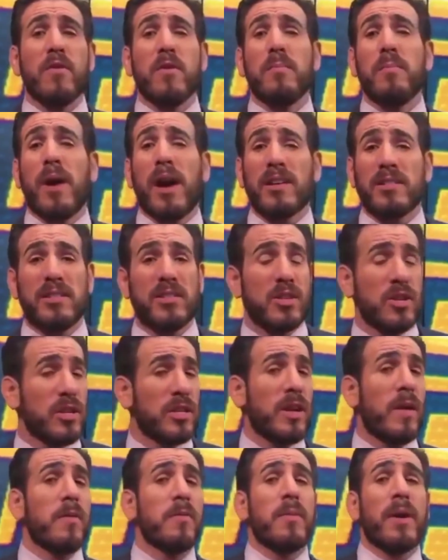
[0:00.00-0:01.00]
If you're ever in
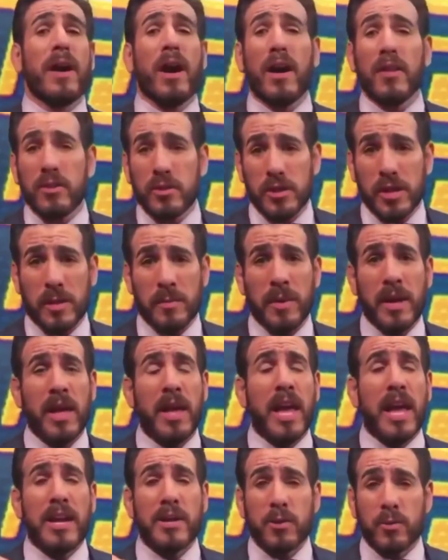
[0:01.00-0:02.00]
Boston, you can come to my
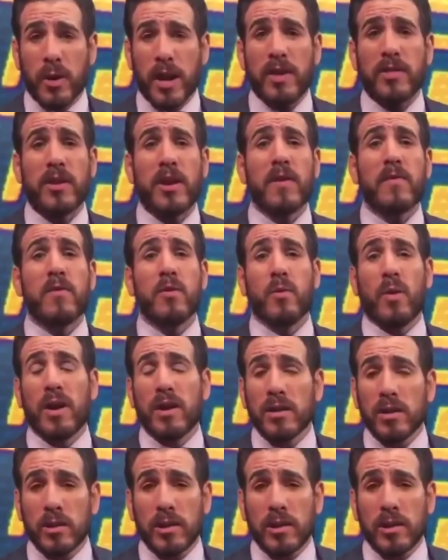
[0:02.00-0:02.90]
other gym and train there.